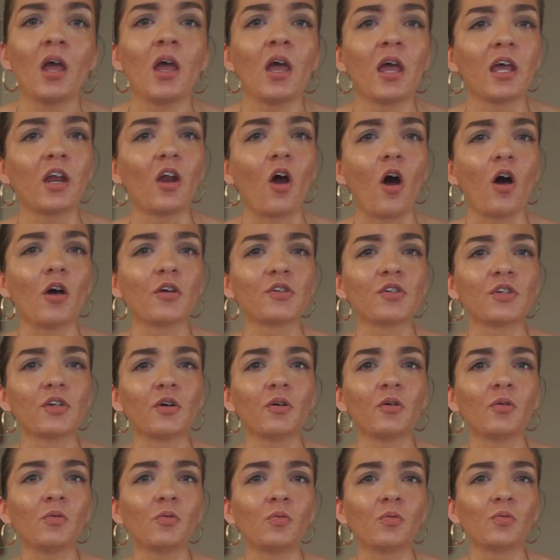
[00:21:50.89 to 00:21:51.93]
it
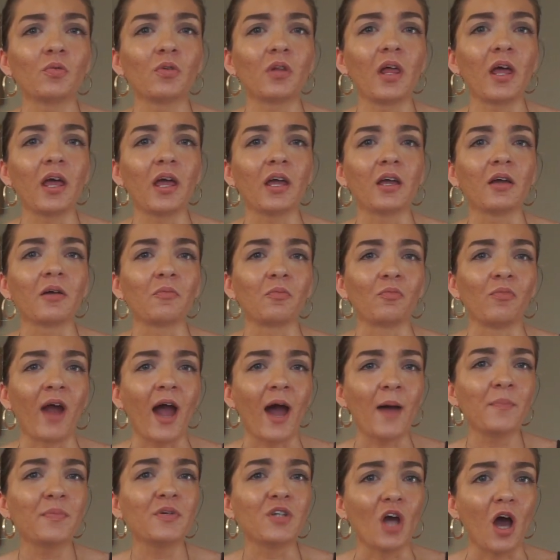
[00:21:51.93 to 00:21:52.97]
also like
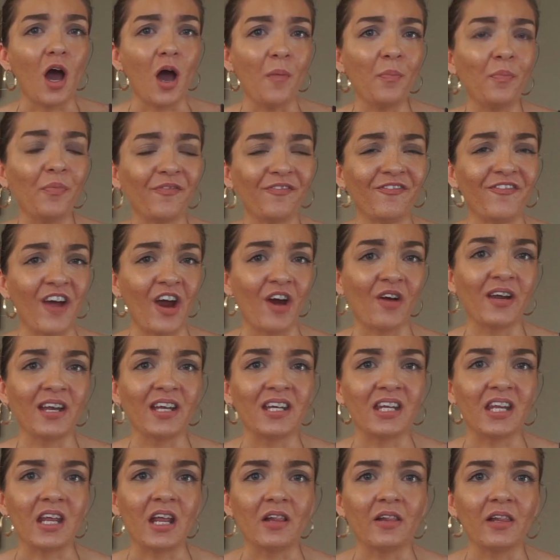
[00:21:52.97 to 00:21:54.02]
wrapped up very
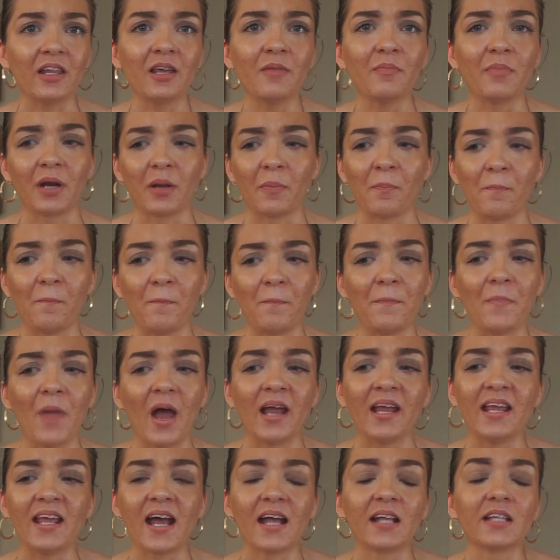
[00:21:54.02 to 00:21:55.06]
neatly, but
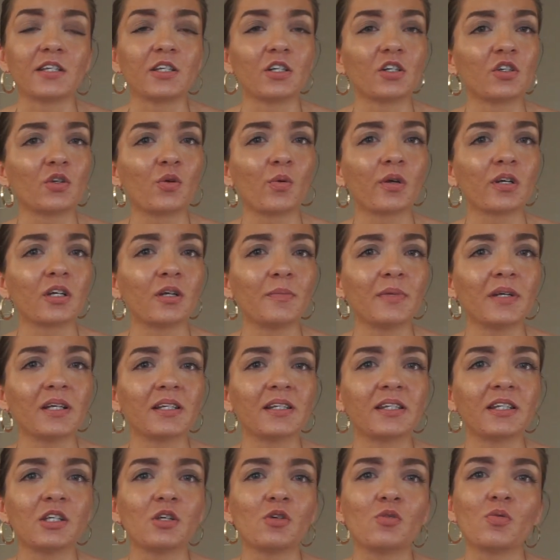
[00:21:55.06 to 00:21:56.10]
I guess there's going to be a
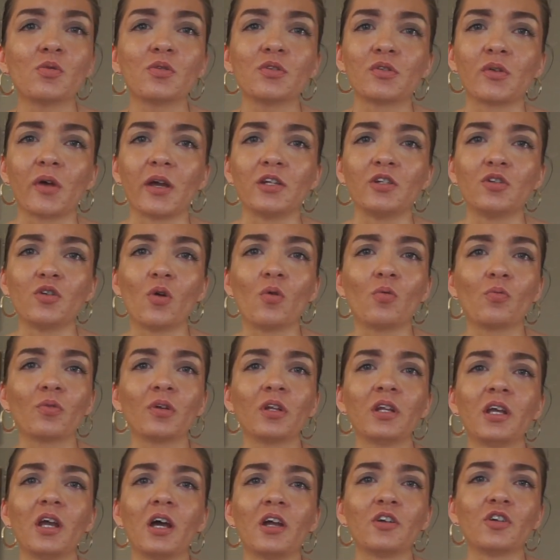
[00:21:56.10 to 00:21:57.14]
sequel, so I don't
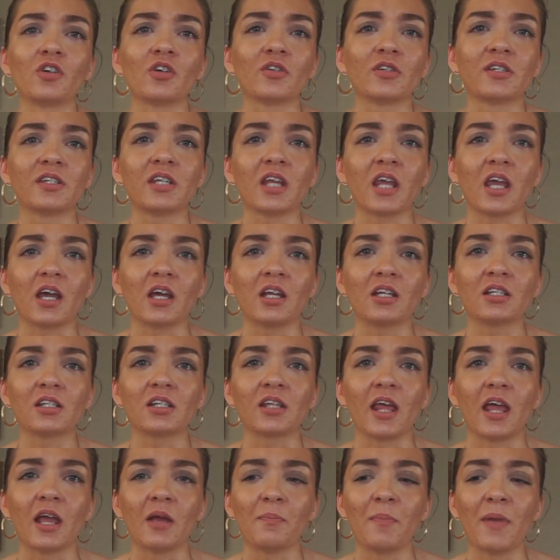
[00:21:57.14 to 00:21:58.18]
really understand,
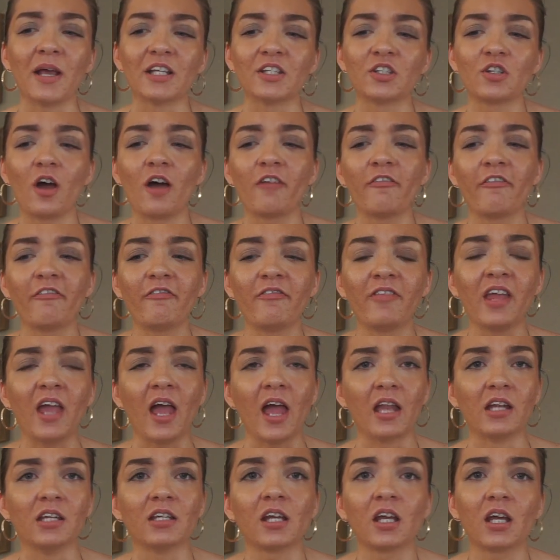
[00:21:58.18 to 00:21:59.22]
like based off of the
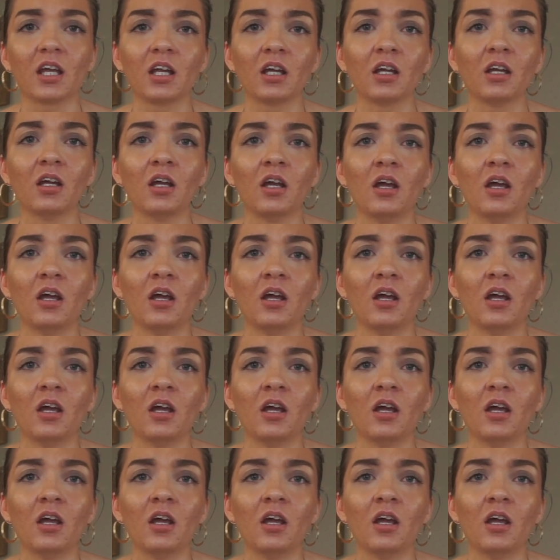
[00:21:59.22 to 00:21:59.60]
ending